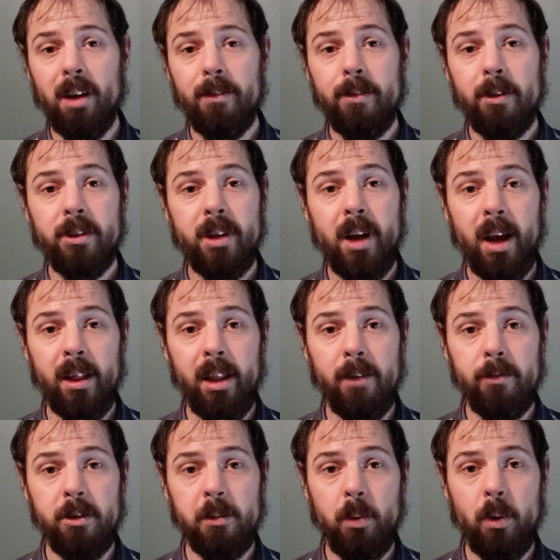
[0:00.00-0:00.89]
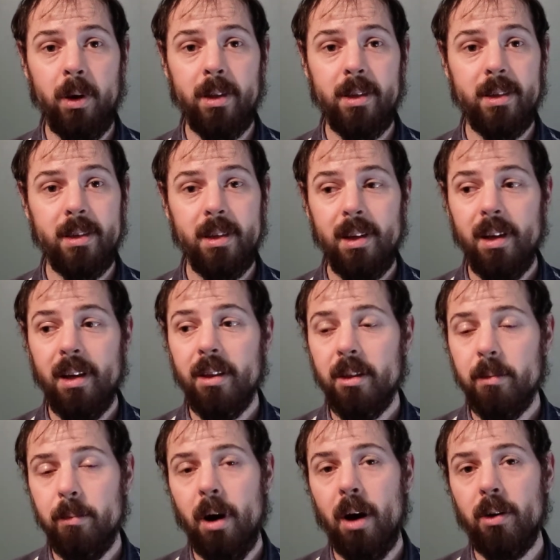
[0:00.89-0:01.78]
If there's high leverage points,
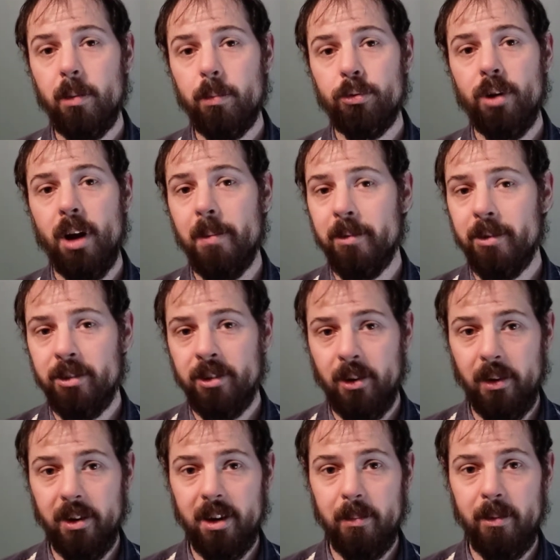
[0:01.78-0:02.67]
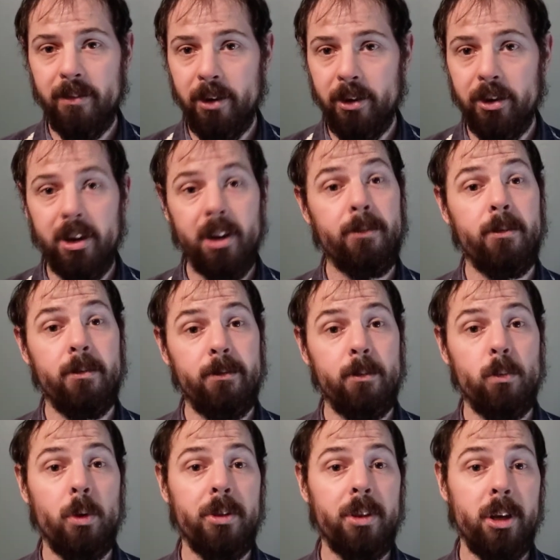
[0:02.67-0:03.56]
the model parameters are going to be very different
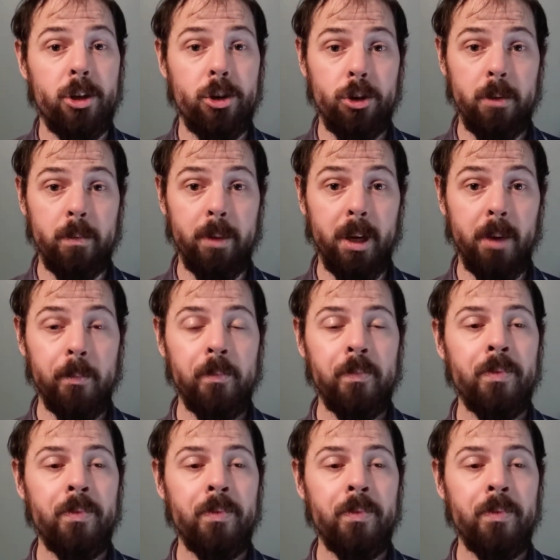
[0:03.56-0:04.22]
from what they should be.